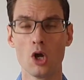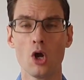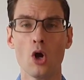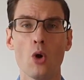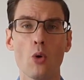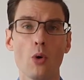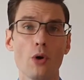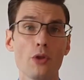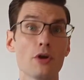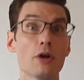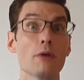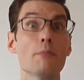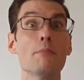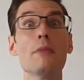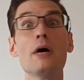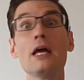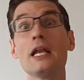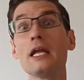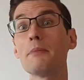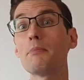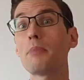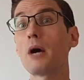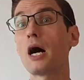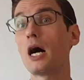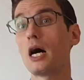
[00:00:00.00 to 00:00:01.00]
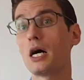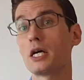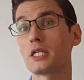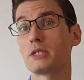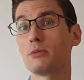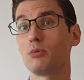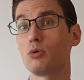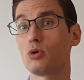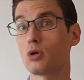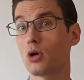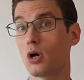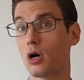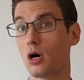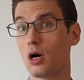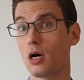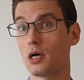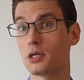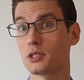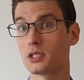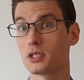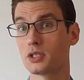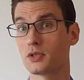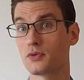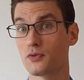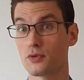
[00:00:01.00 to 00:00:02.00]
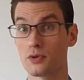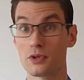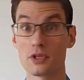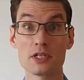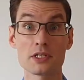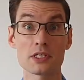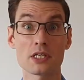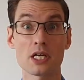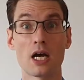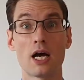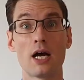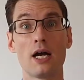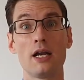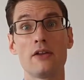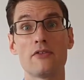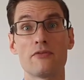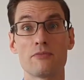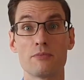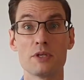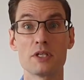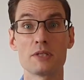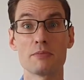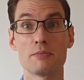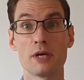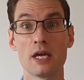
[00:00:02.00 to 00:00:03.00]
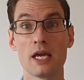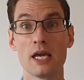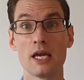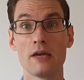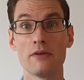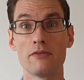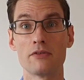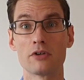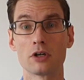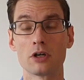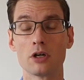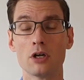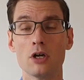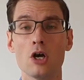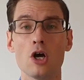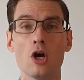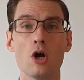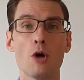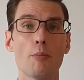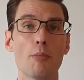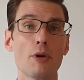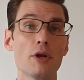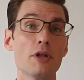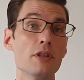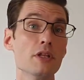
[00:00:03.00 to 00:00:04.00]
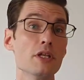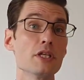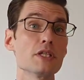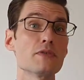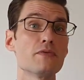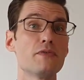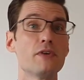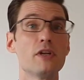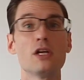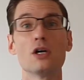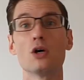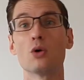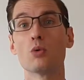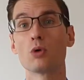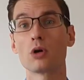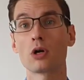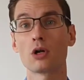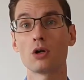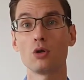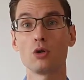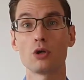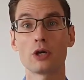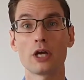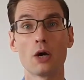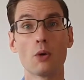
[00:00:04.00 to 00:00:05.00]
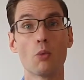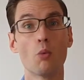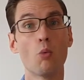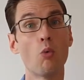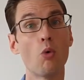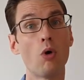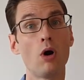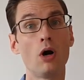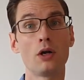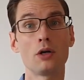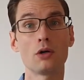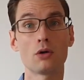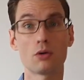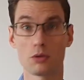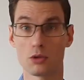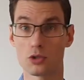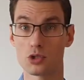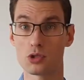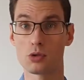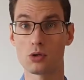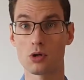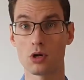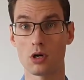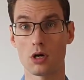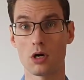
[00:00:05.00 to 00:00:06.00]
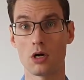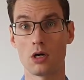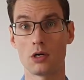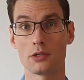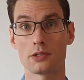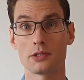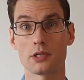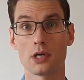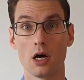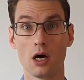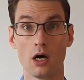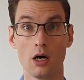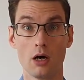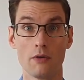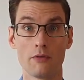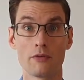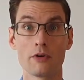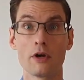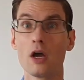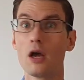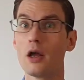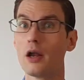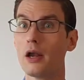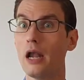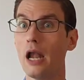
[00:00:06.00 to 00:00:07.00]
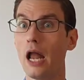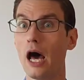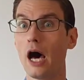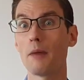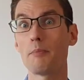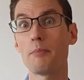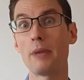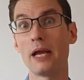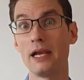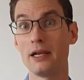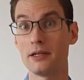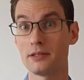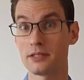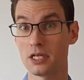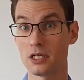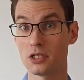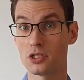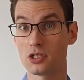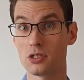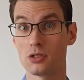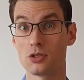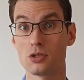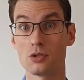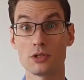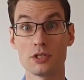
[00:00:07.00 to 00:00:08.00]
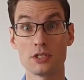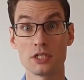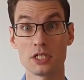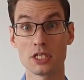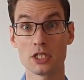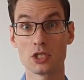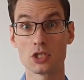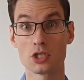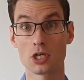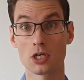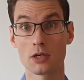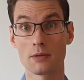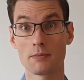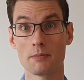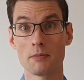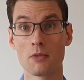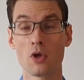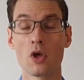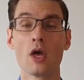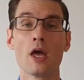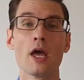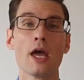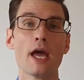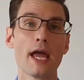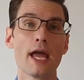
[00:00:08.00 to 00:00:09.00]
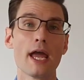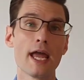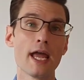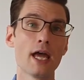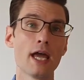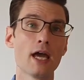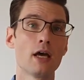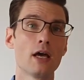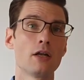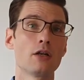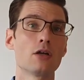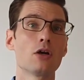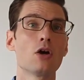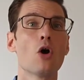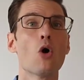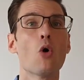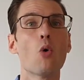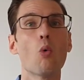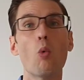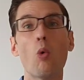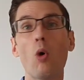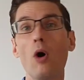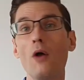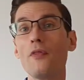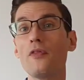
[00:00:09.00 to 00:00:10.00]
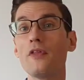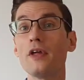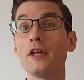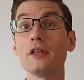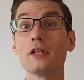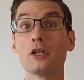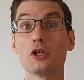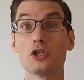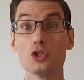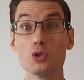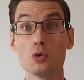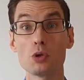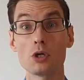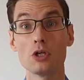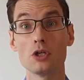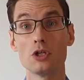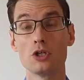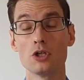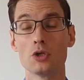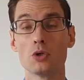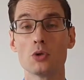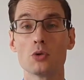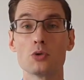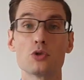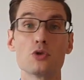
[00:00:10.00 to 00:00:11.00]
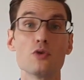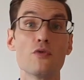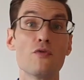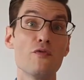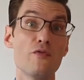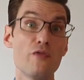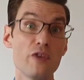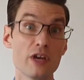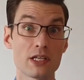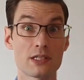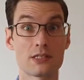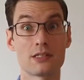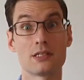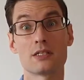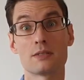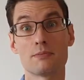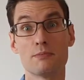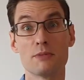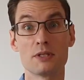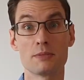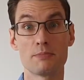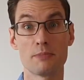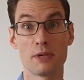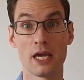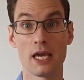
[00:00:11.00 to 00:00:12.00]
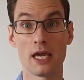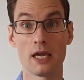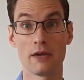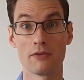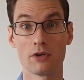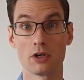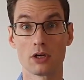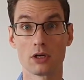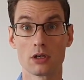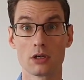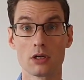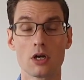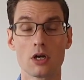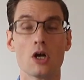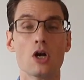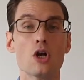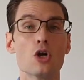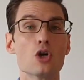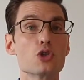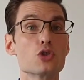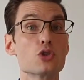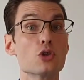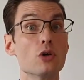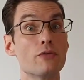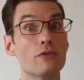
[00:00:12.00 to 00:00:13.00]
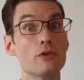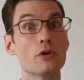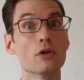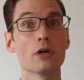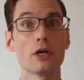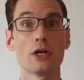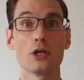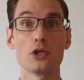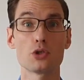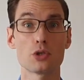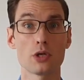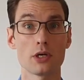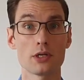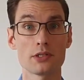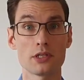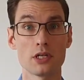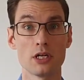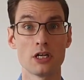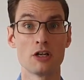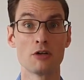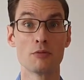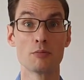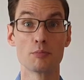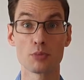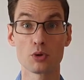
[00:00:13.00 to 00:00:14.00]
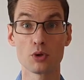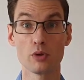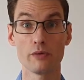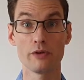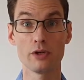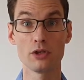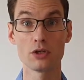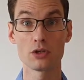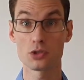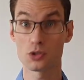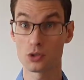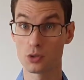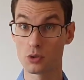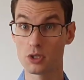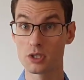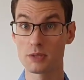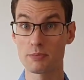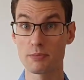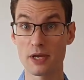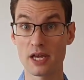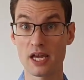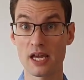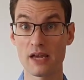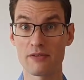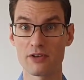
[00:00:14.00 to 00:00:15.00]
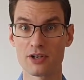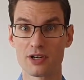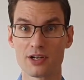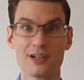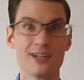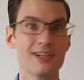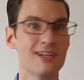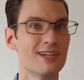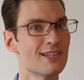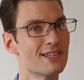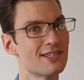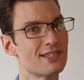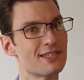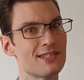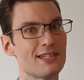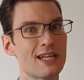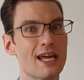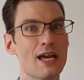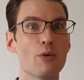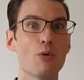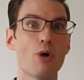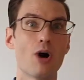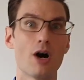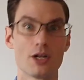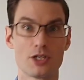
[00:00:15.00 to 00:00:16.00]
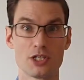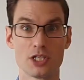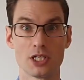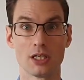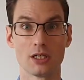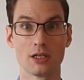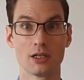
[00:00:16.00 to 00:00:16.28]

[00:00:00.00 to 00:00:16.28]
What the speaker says: Well, there are many possible causes for this kind of misbehavior, but in this video, we're going to look at one crucial cause of not paying attention to the teacher and one thing that you can do to fix this misbehavior. So if you're interested in improving your students' behavior, stay watching.